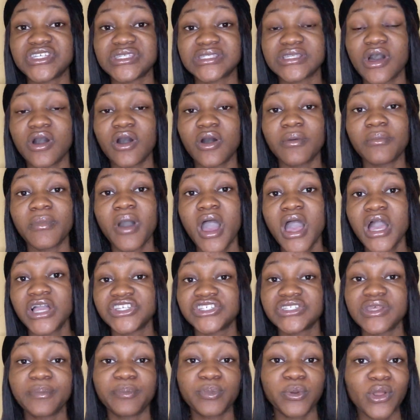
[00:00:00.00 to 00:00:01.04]
a
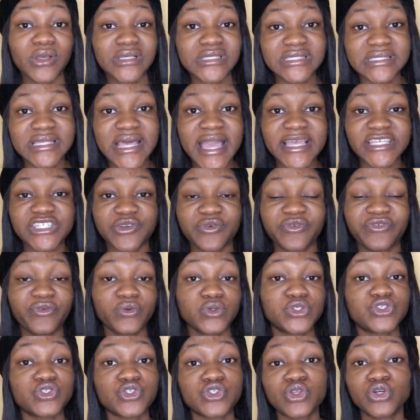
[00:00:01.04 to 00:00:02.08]
plus size. She
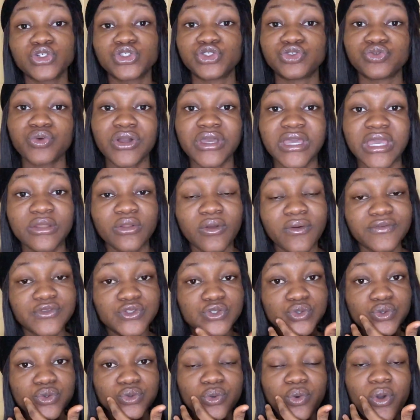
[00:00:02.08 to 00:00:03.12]
feels she's not strong enough
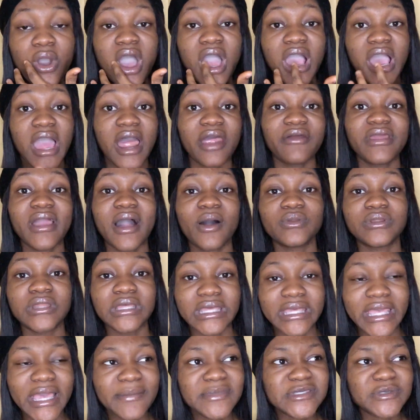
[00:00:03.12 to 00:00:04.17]
to, you know, carry out the
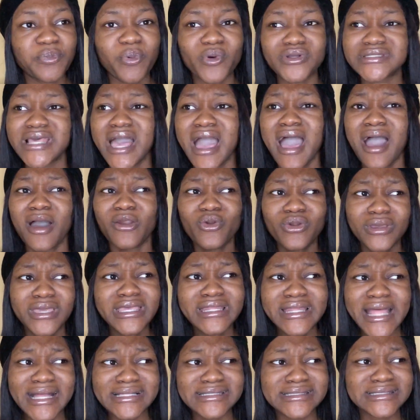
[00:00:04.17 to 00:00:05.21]
games. But
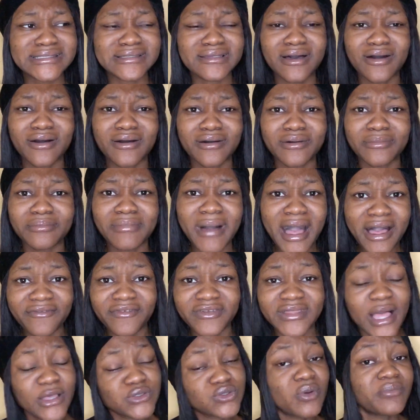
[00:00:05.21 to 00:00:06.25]
looking at
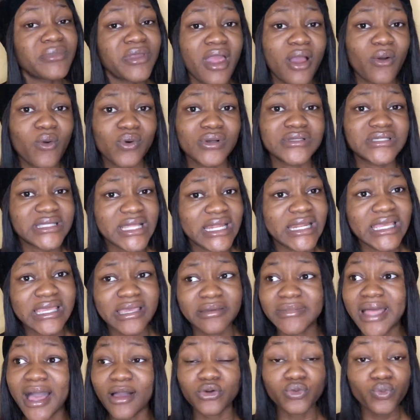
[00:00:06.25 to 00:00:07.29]
Marvin, that's what Miracle was telling
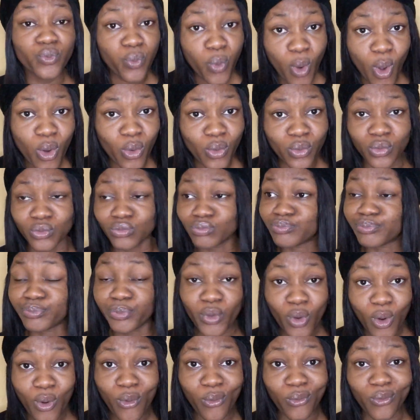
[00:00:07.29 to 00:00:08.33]
him, that whoa,
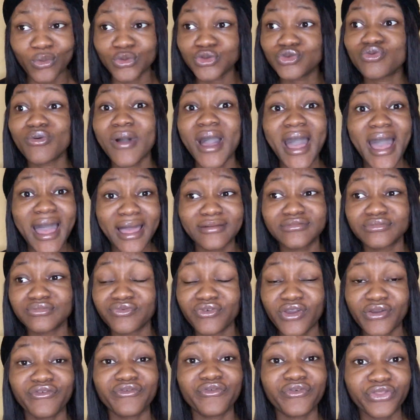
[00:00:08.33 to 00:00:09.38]
bro, you are
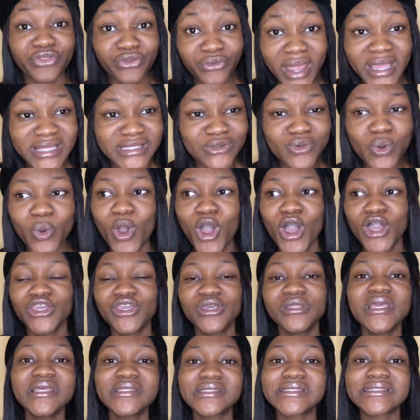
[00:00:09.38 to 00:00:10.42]
a threat, so
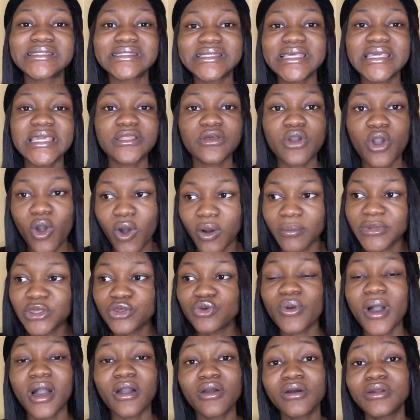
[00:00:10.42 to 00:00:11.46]
you need to see it coming.
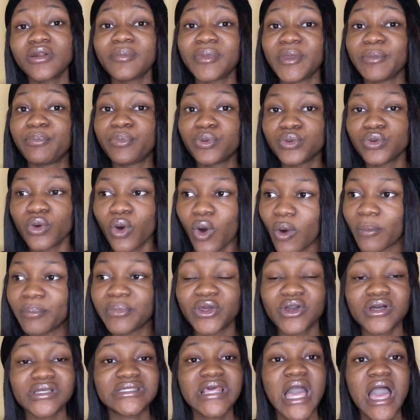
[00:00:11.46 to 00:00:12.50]
You are going to be put up
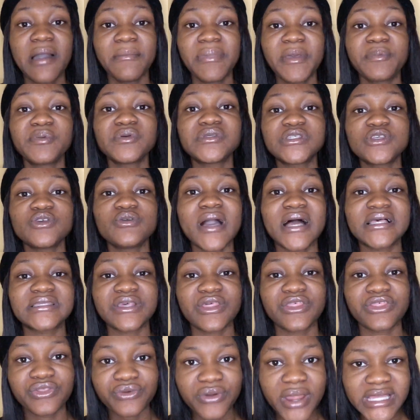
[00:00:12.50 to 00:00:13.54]
because people see you as
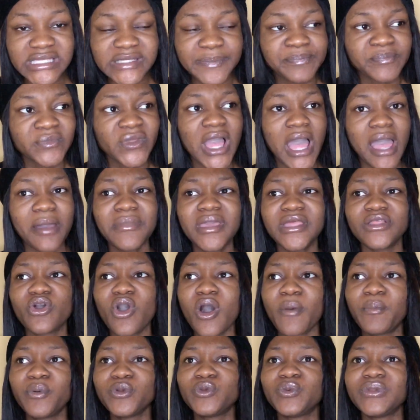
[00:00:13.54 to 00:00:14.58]
a threat. I mean,
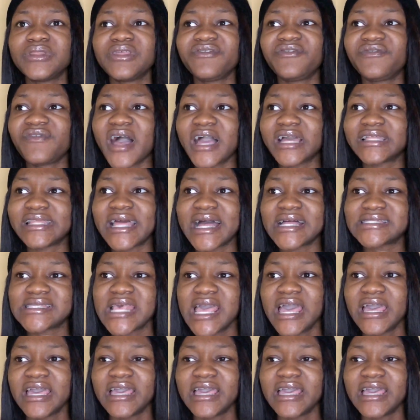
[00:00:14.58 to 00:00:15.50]
coupled with the fact that